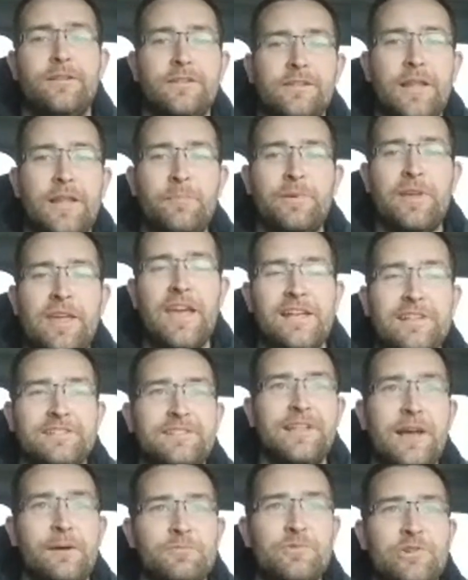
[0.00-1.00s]
Let me guess,
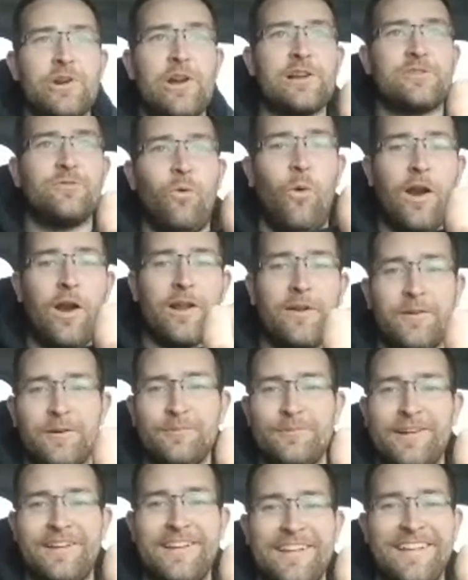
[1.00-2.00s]
dump truck's one of them.
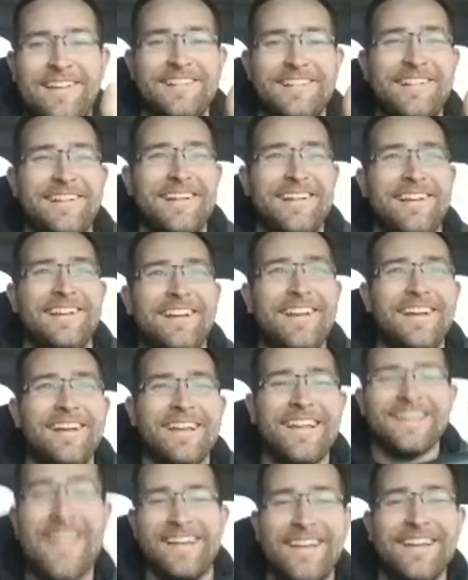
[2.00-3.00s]

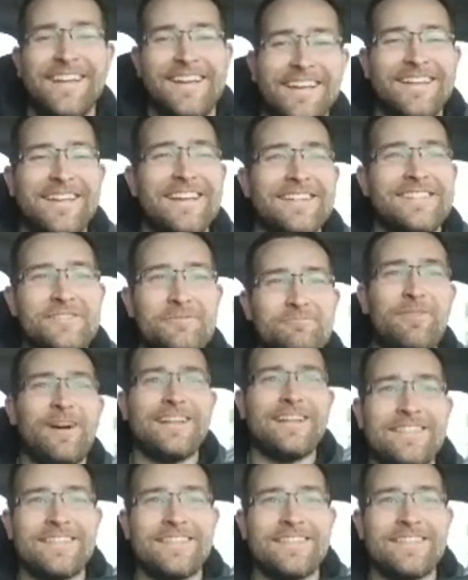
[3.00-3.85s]
Because you bought